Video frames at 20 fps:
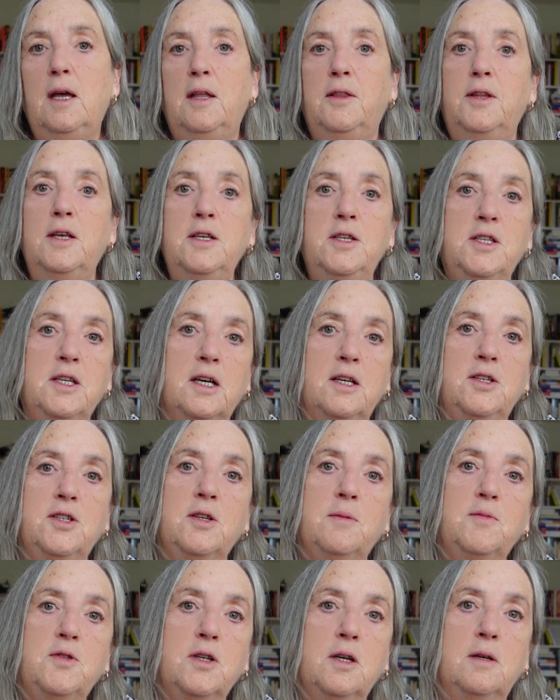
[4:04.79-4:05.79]
These days,
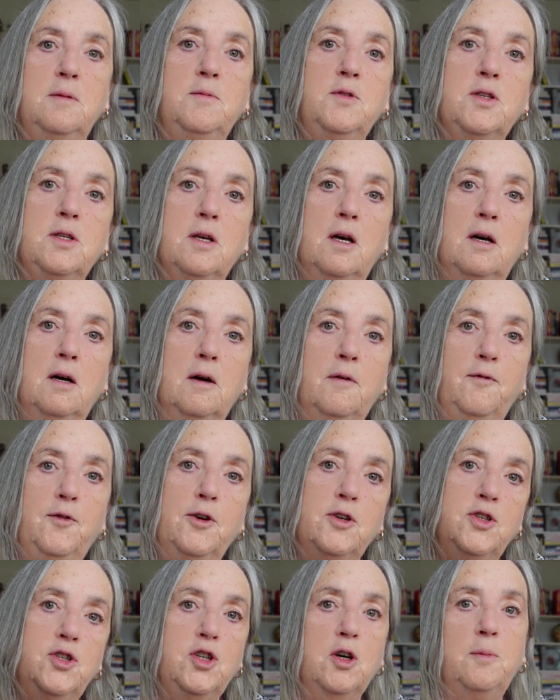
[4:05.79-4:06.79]
sometimes
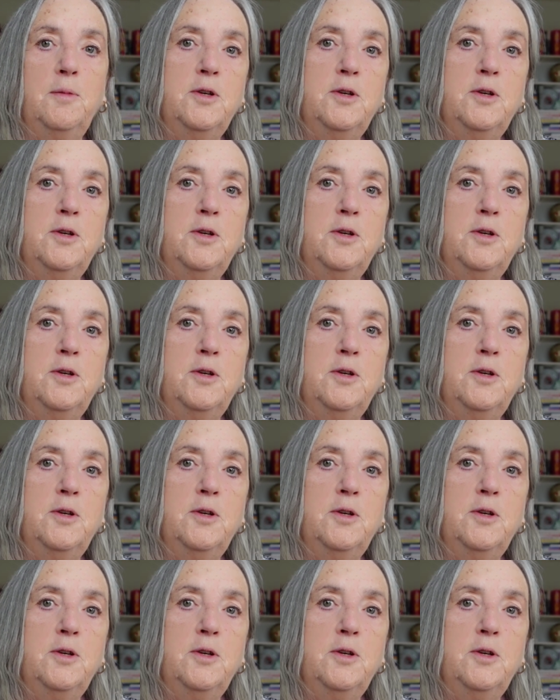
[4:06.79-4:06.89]
first job